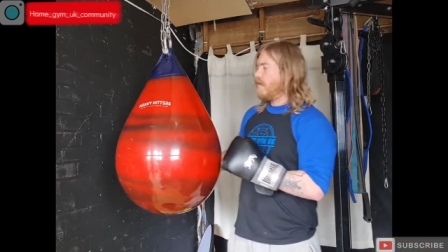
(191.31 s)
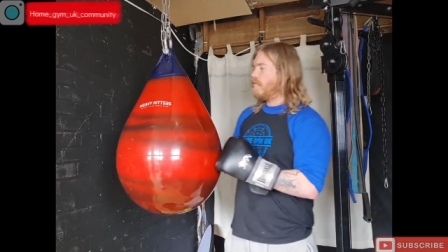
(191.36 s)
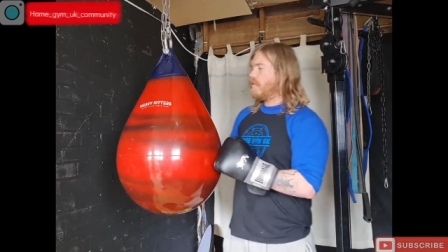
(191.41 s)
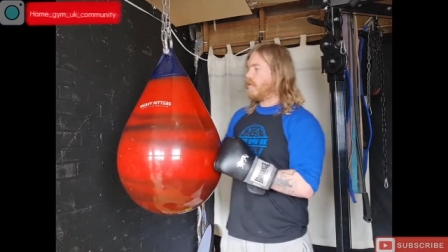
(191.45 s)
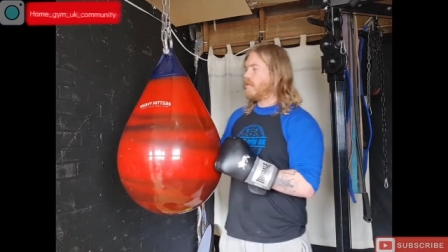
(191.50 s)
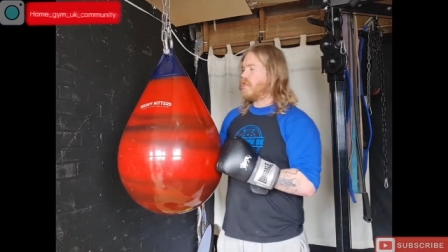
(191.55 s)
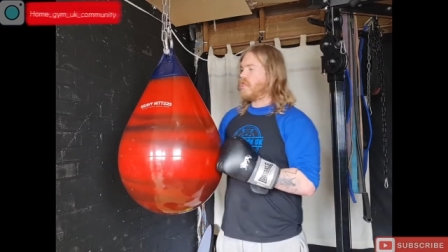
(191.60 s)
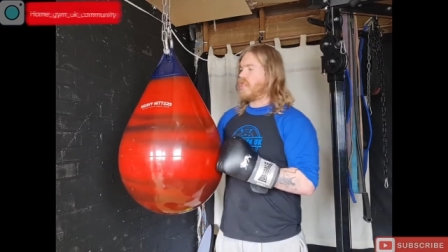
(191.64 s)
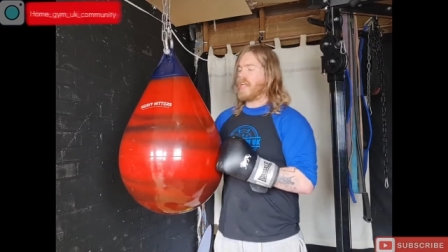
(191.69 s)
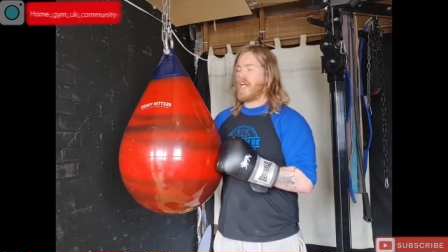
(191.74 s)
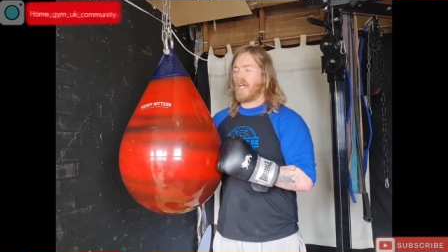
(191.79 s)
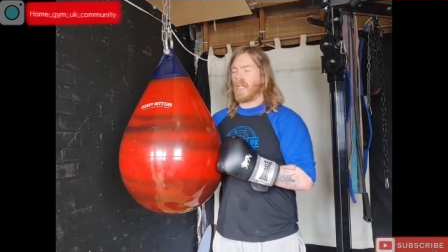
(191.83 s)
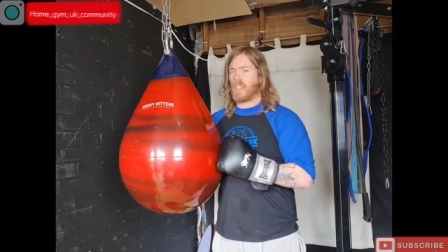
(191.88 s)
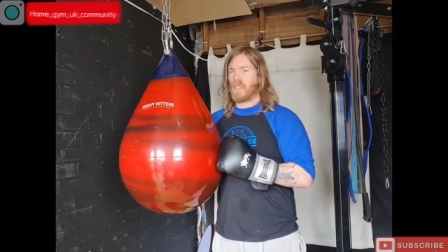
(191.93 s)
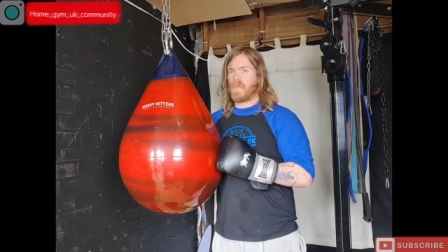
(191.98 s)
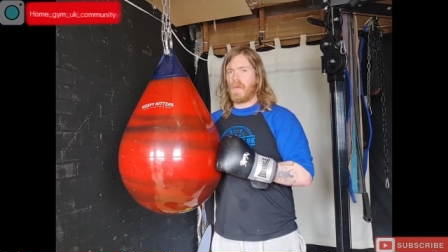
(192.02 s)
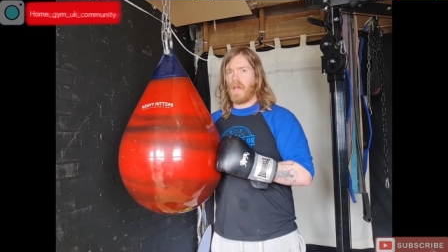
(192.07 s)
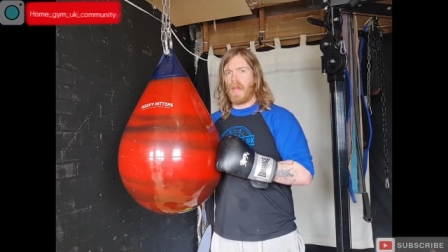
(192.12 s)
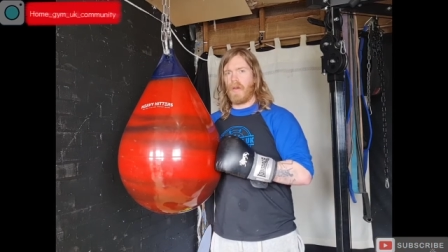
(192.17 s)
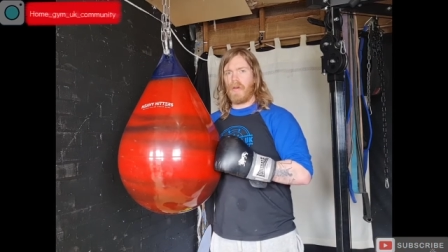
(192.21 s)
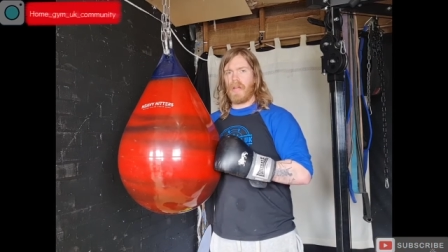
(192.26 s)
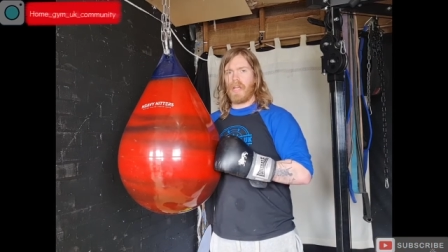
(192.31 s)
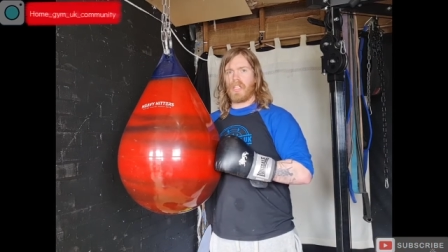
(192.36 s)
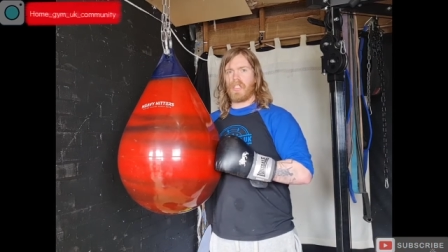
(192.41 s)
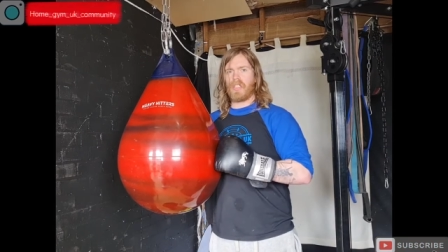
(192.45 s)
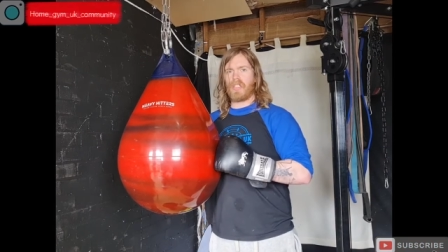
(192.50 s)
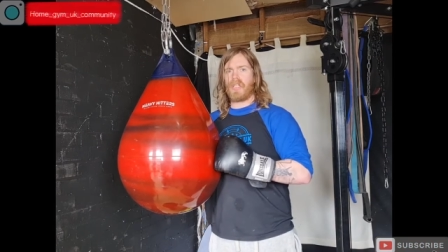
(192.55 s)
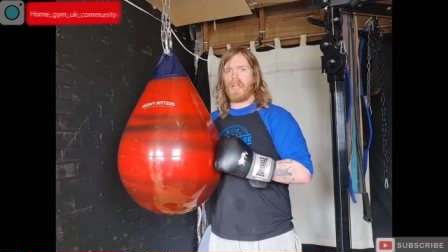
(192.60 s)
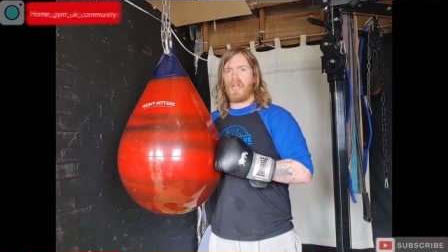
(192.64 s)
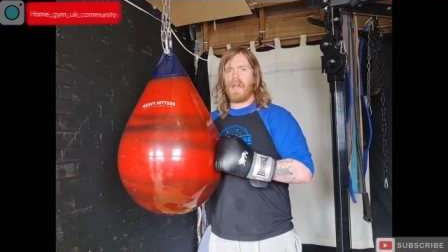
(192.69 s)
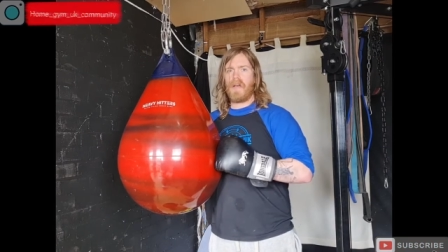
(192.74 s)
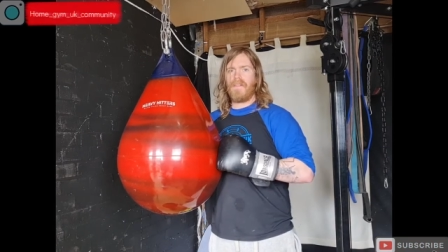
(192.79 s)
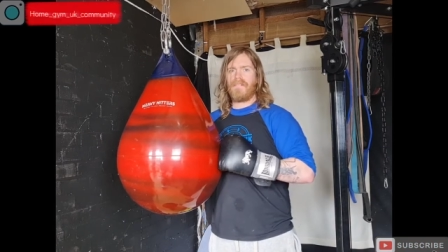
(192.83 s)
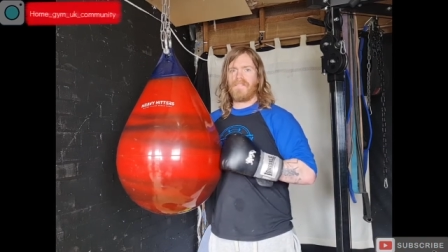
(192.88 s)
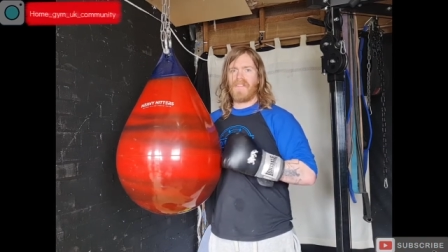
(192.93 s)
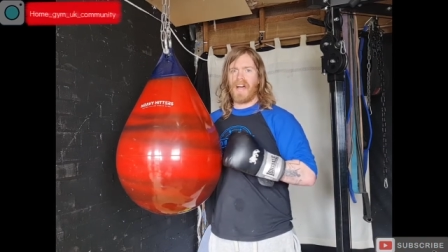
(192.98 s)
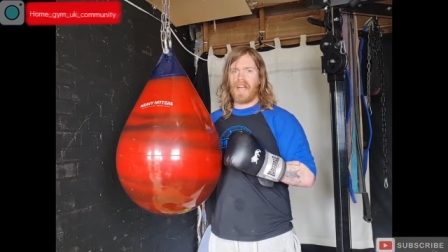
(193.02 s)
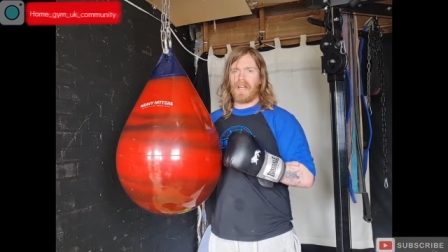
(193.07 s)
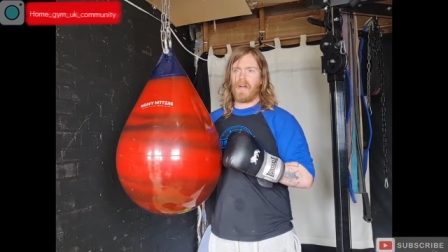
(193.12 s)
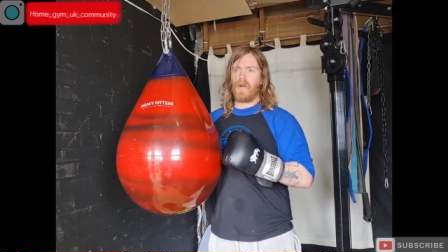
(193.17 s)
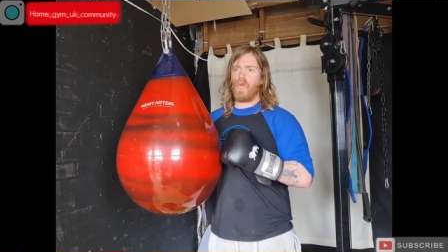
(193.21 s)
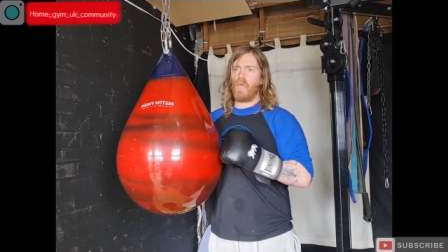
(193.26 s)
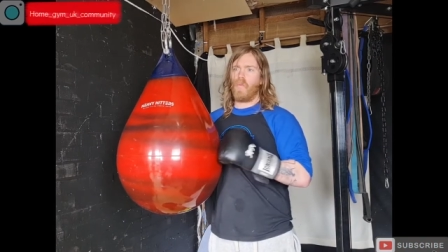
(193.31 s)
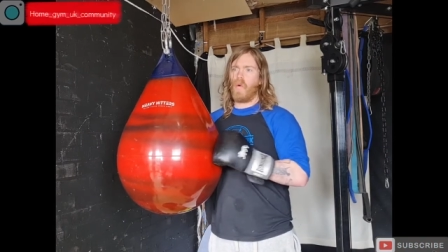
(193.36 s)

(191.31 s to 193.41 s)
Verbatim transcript: punching experience than